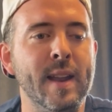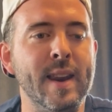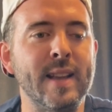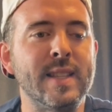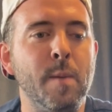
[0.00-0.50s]

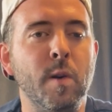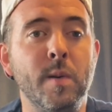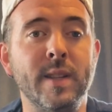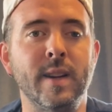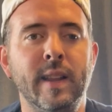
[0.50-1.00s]
Next up, we're
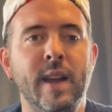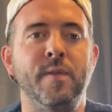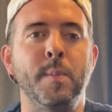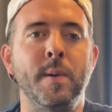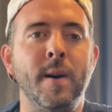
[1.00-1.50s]
going to Sunday Night
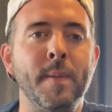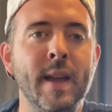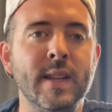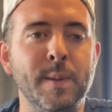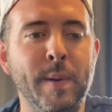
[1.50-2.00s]
Football.
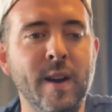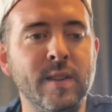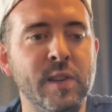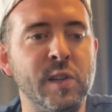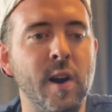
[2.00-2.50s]
It's the Bears
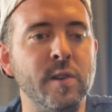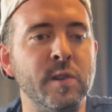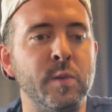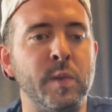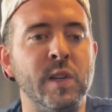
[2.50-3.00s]
and the
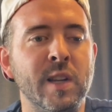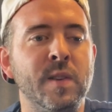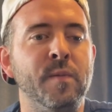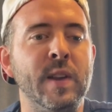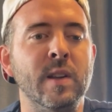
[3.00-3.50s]
Chargers with
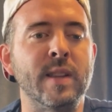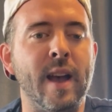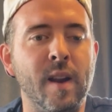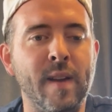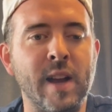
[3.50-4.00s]
Justin Fields
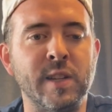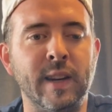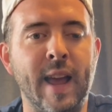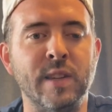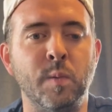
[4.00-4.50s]
out of action
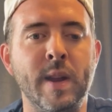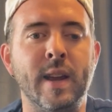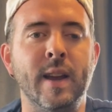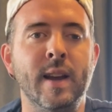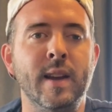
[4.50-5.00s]
last week.